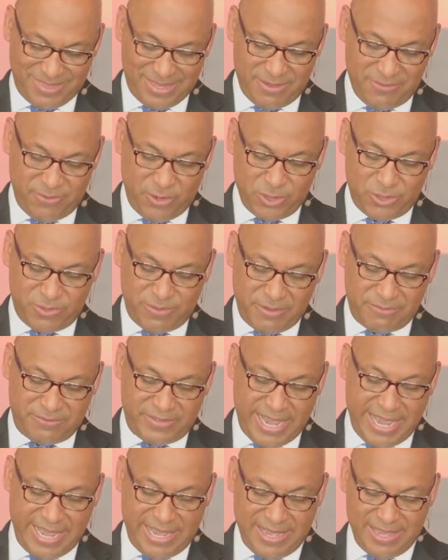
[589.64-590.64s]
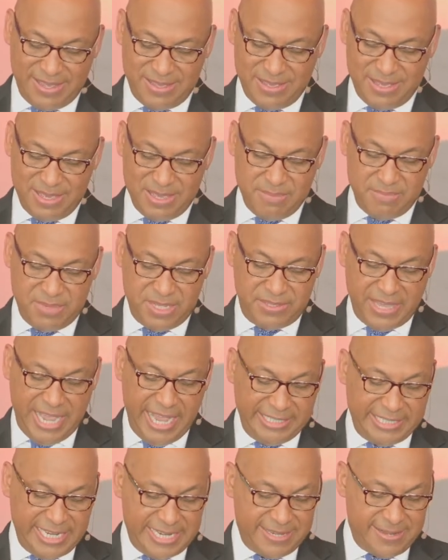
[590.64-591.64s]
Verse 50. But they
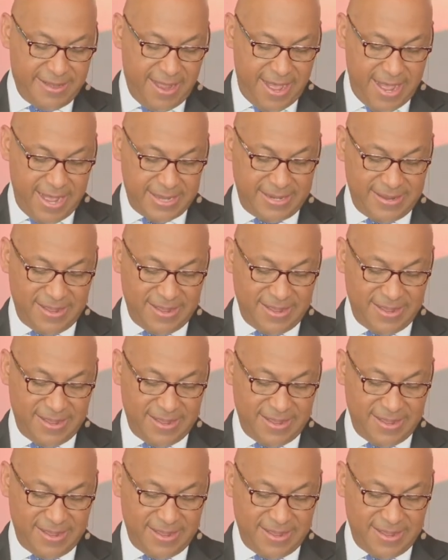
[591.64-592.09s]
did not